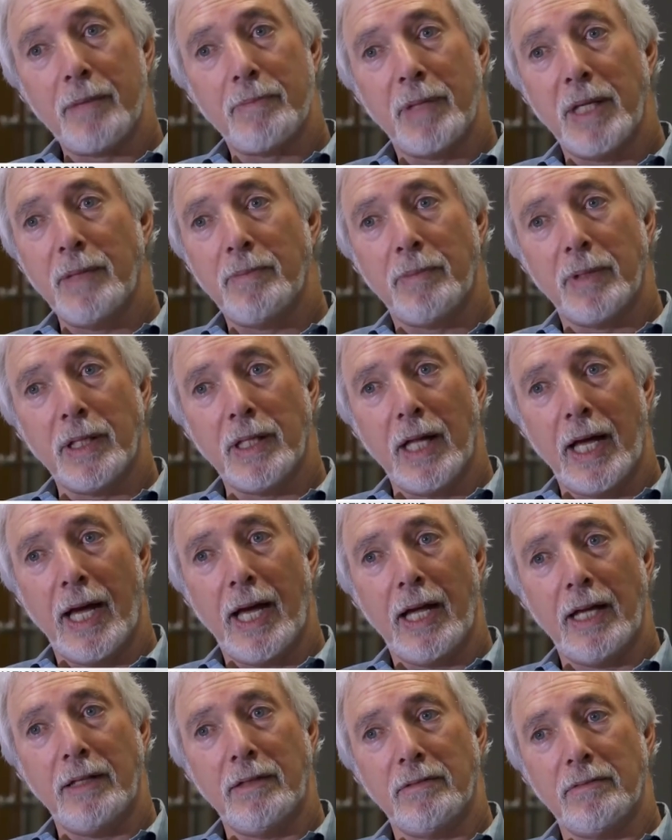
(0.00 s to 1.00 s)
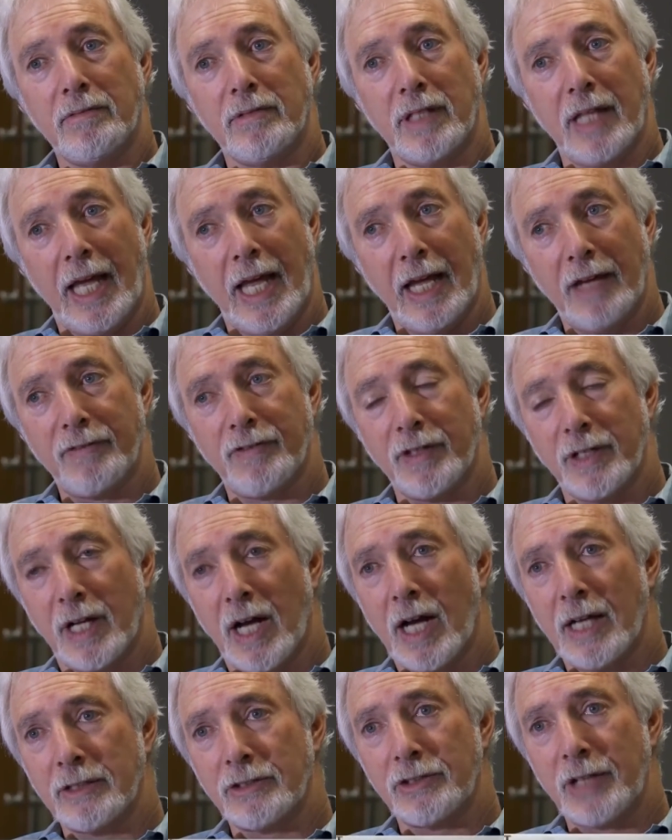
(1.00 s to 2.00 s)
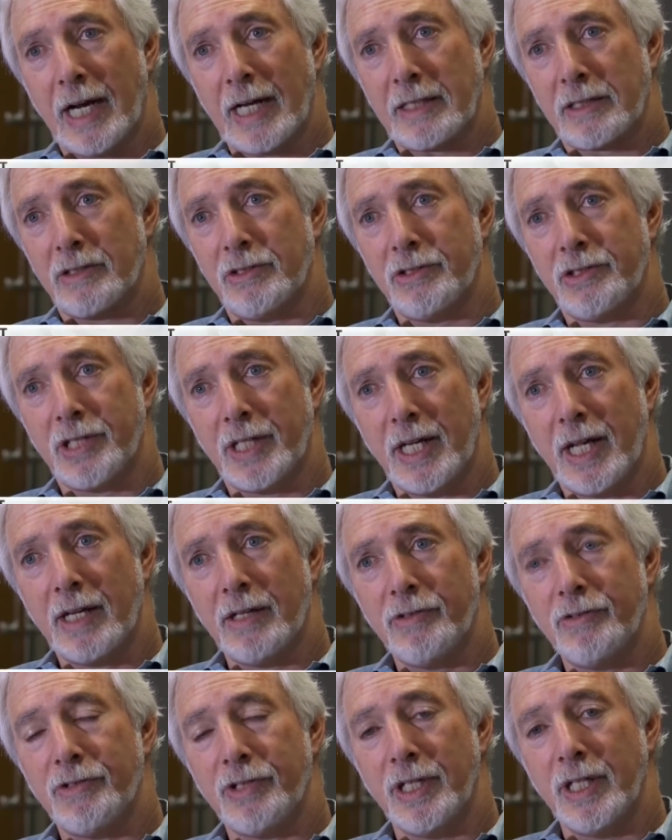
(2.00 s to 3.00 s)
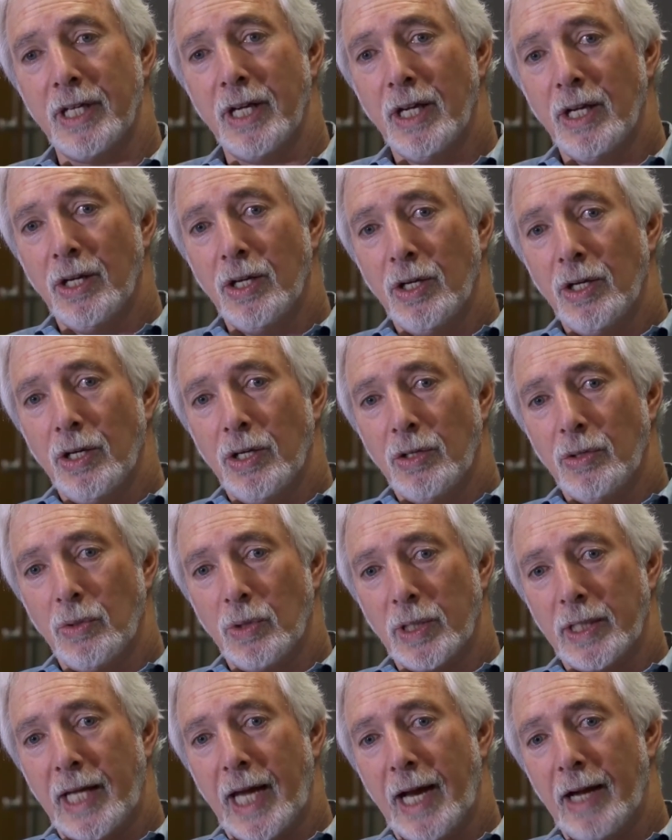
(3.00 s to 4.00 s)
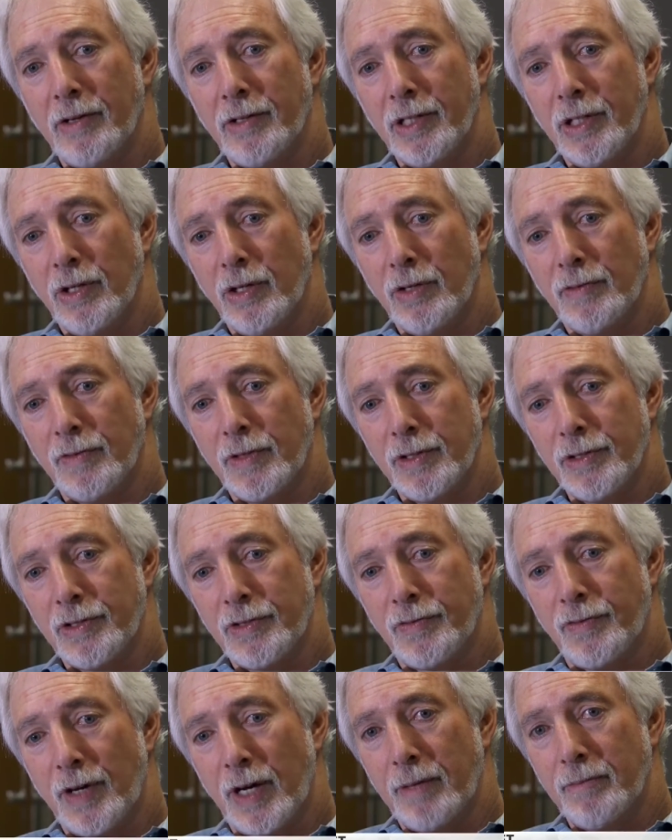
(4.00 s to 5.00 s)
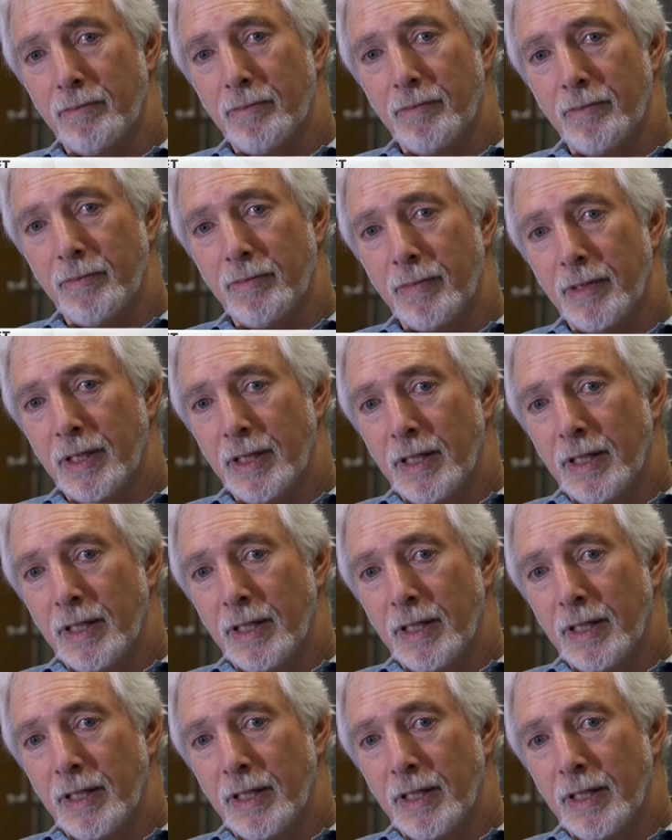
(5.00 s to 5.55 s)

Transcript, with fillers: of people at Hanford Contractors and Energy who are carryovers from